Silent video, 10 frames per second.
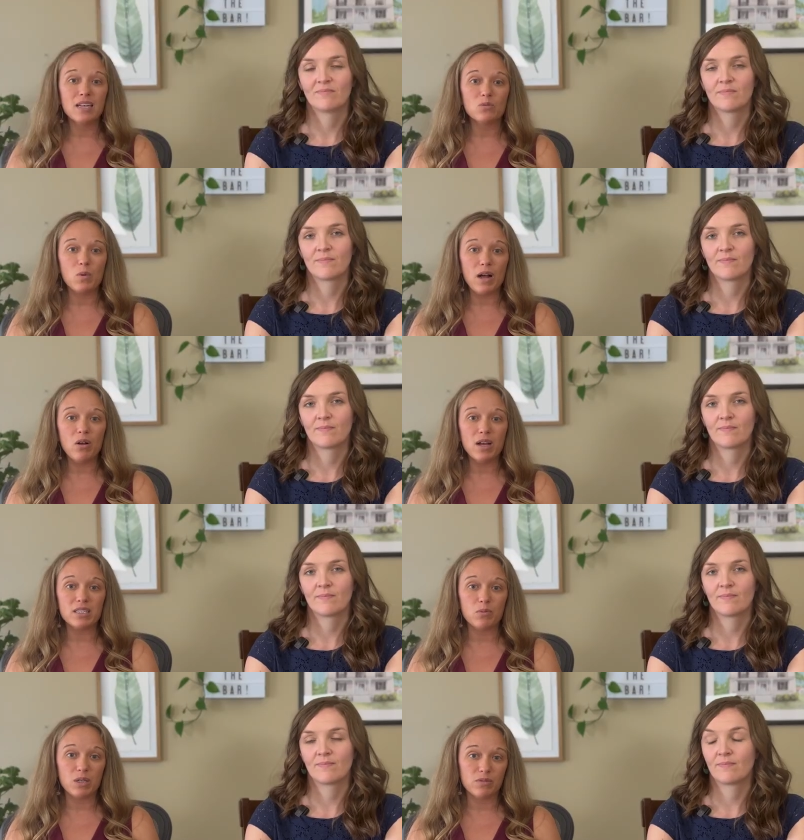Speaker 1: as well well
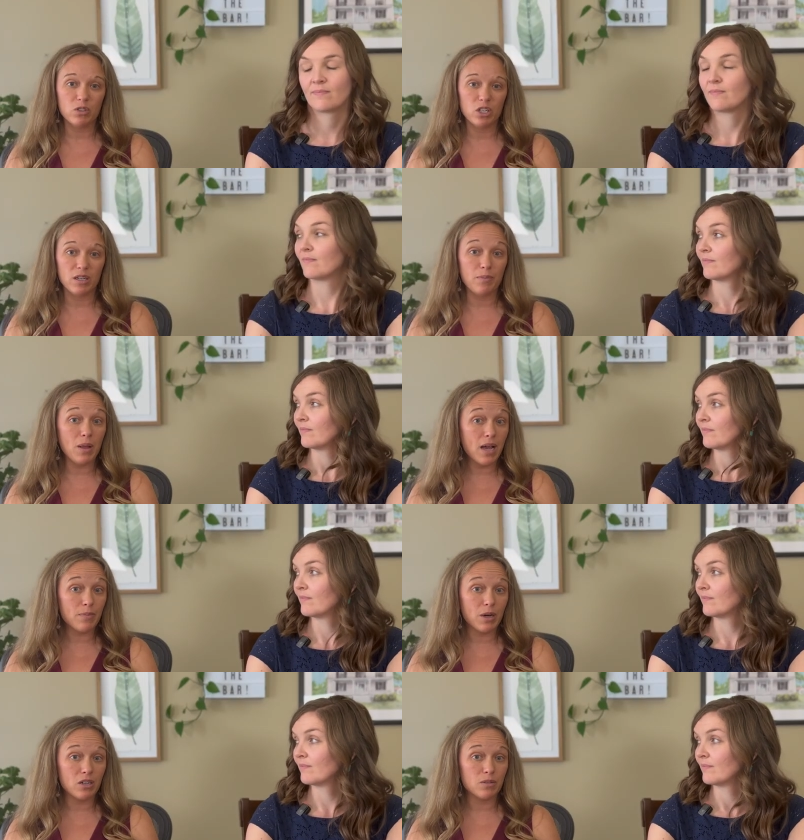as the West Virginia
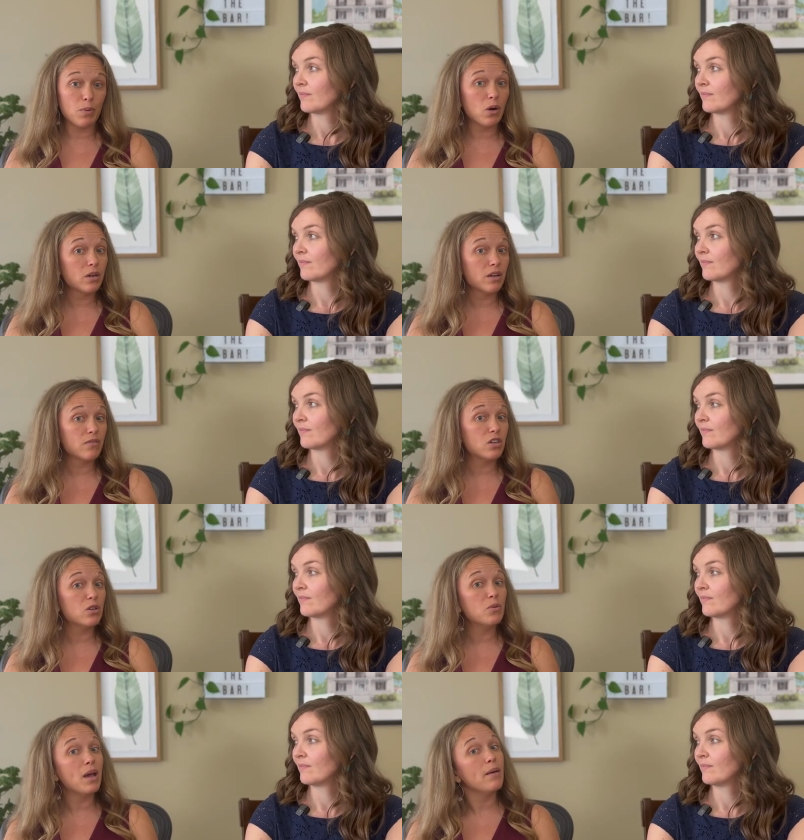Black Bears, part
Speaker 2: of the
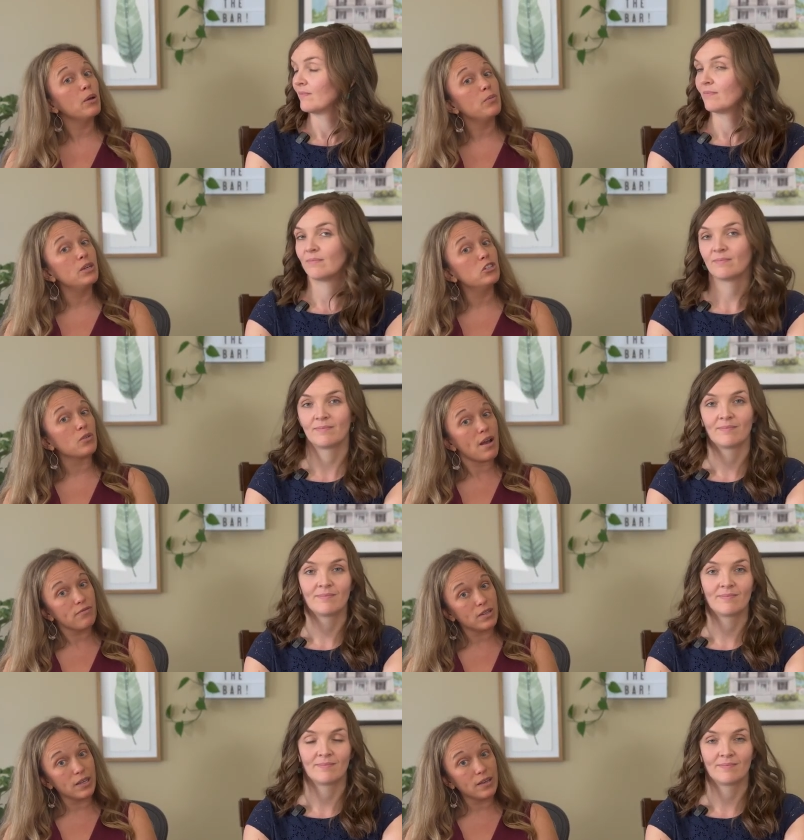new MLB
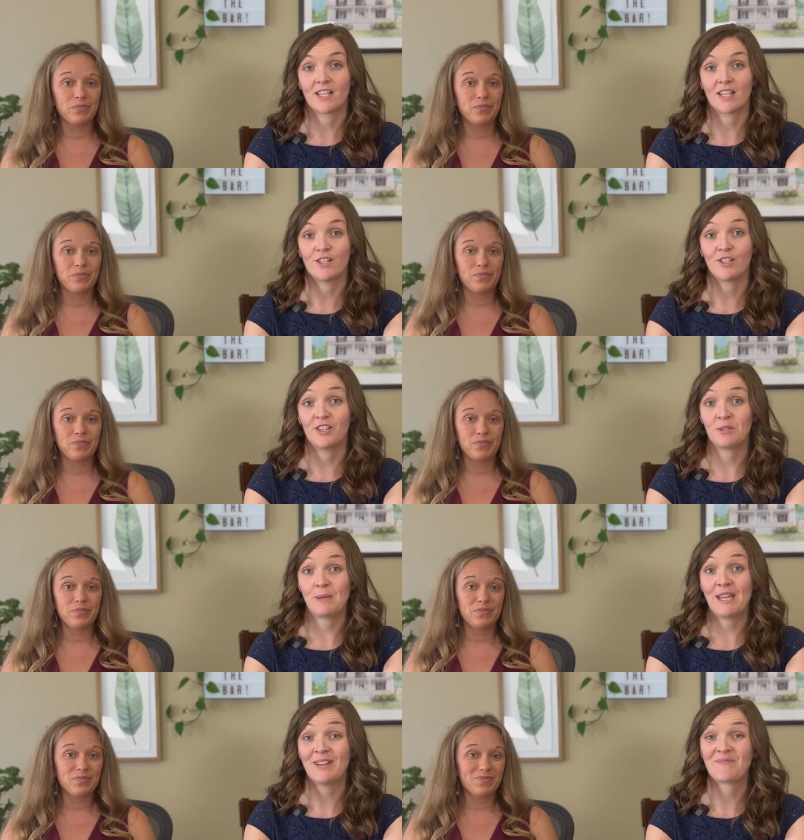Draft League. Sounds good to
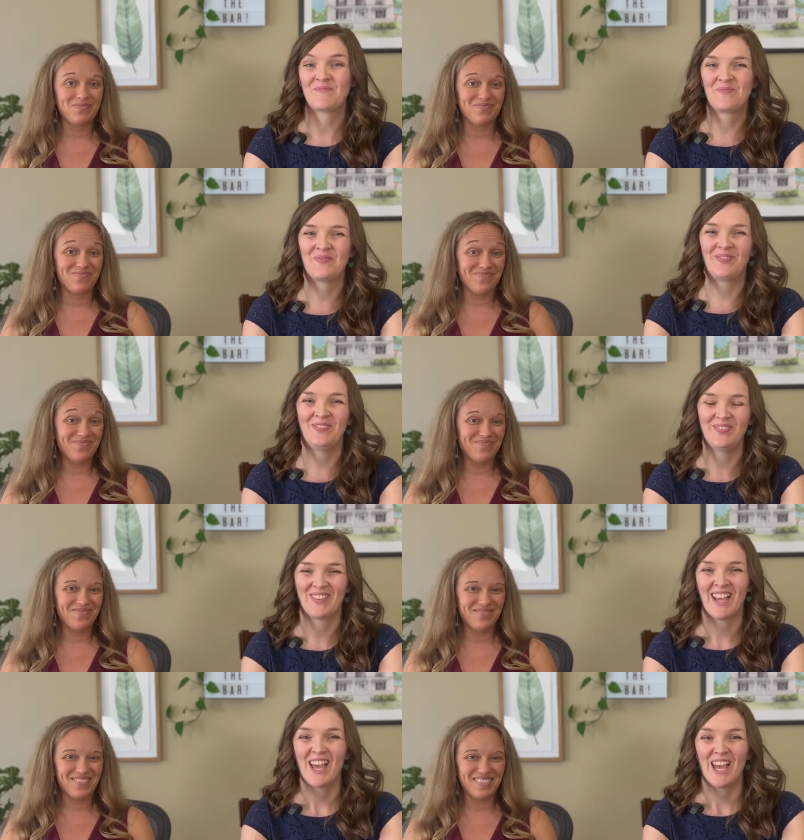me. Mm-hmm.
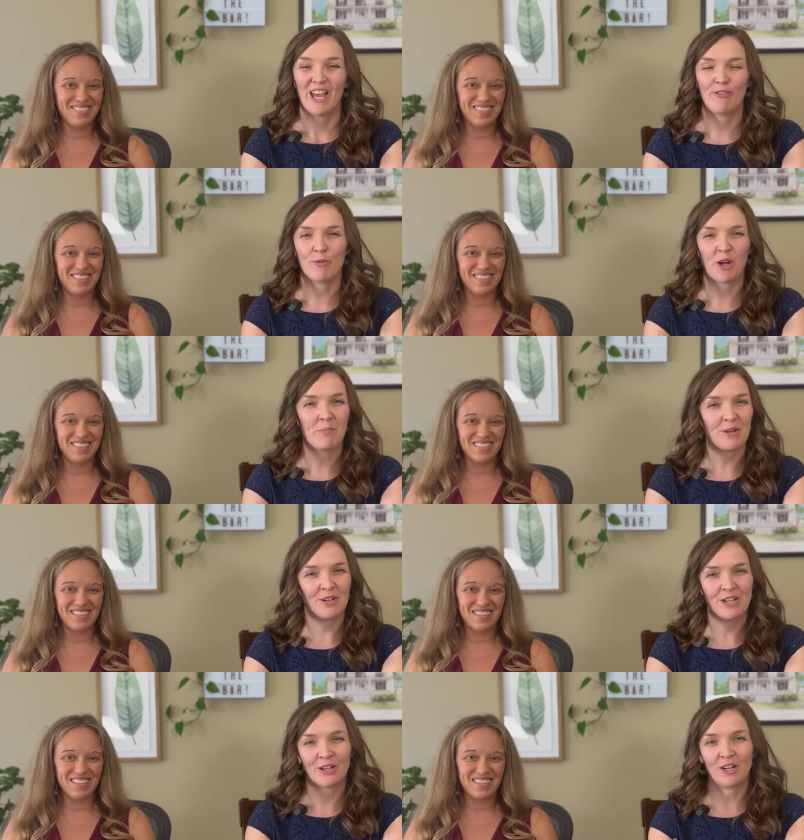If you want to be
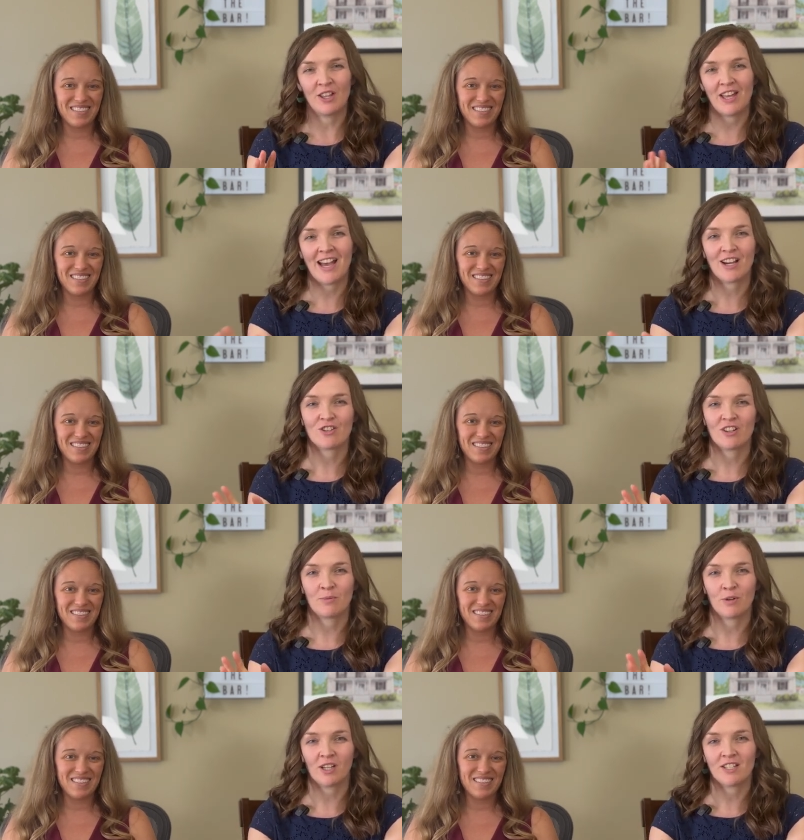near all the
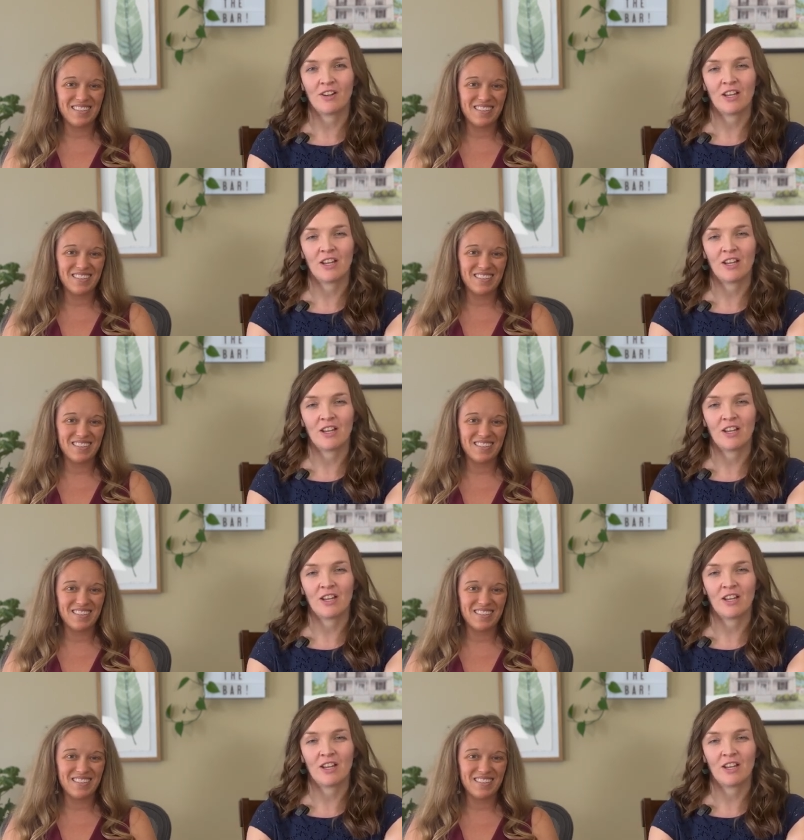action, Morgantown